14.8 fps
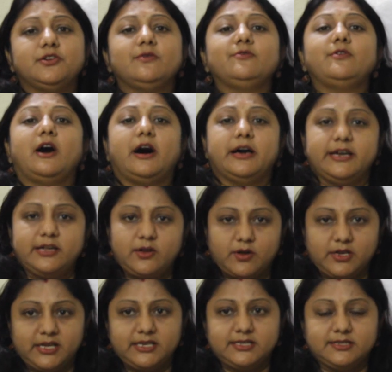of higher
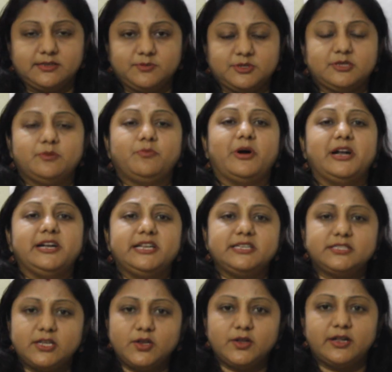organisms, the
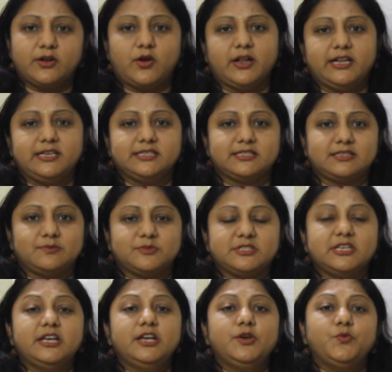multicellular organisms,
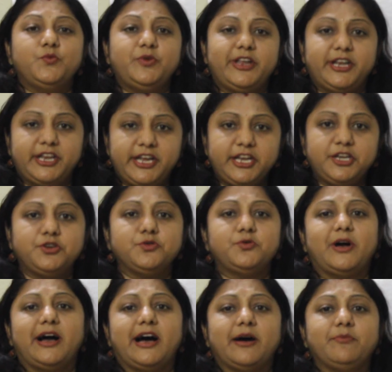we need to
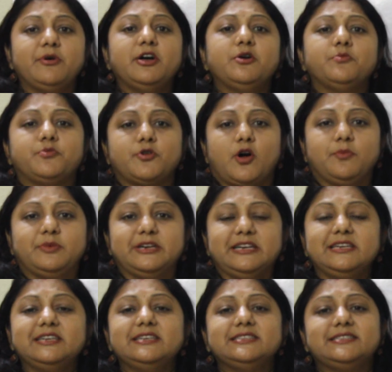have proper
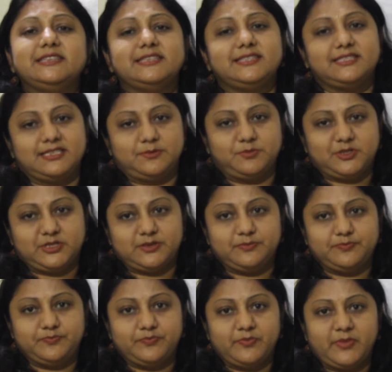systems.
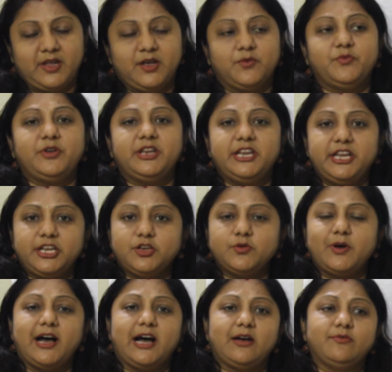We need to
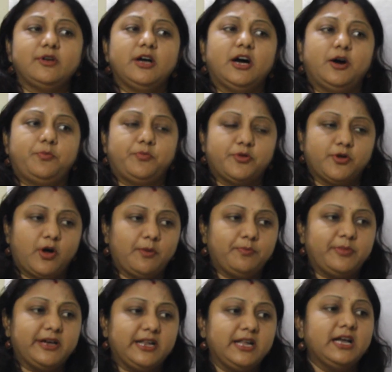have a
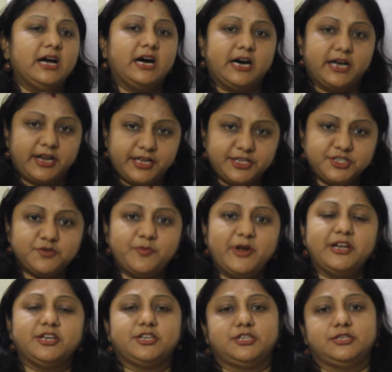proper
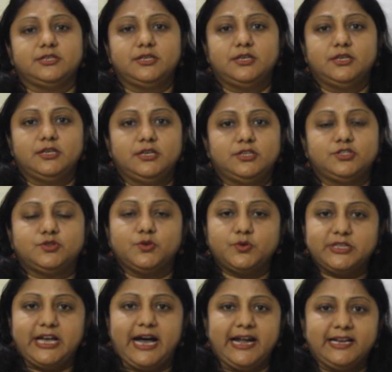arrangement so
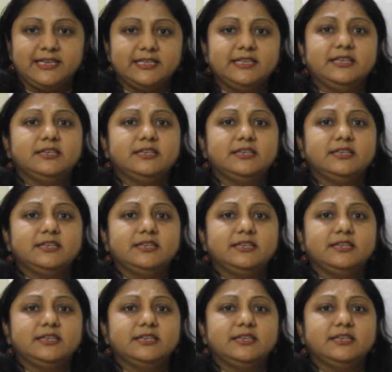that